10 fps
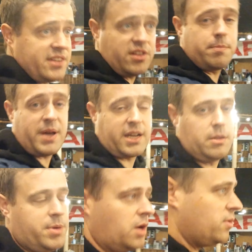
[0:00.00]
come down to the back of
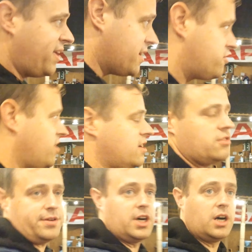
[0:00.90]
the park. We've had a
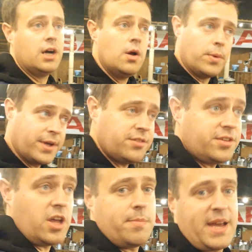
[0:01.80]
change of heart. We're going to
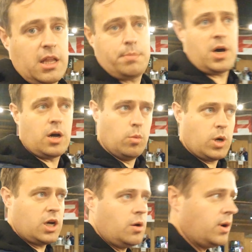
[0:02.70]
start at the back of the park and
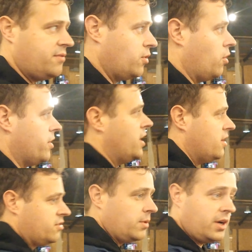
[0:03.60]
work our way forward.
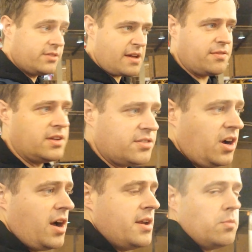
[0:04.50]
So we are definitely
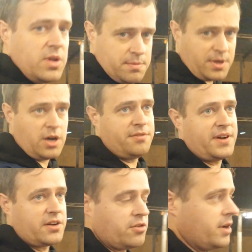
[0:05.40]
starting with the Pie
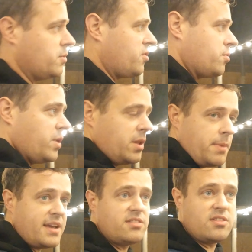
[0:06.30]
Factory, which was one of the
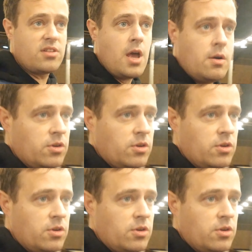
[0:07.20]
mazes